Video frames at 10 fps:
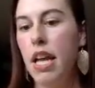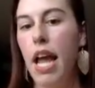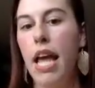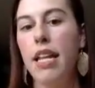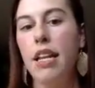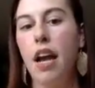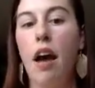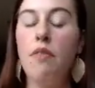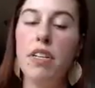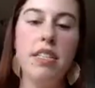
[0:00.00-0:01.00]
And
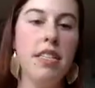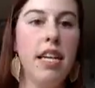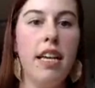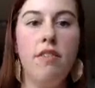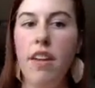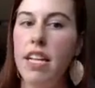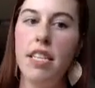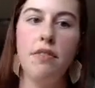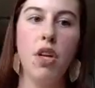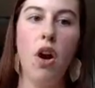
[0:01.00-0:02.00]
obviously
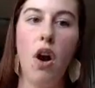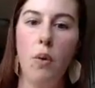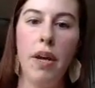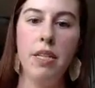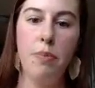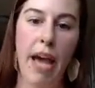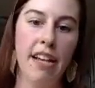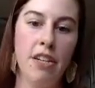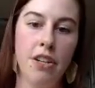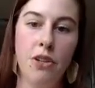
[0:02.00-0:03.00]
invasives are always bad
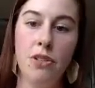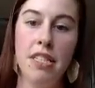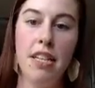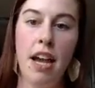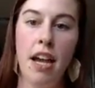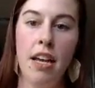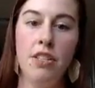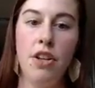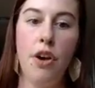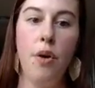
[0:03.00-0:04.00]
news.
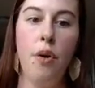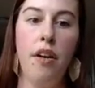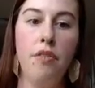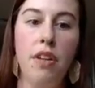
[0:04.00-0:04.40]
So a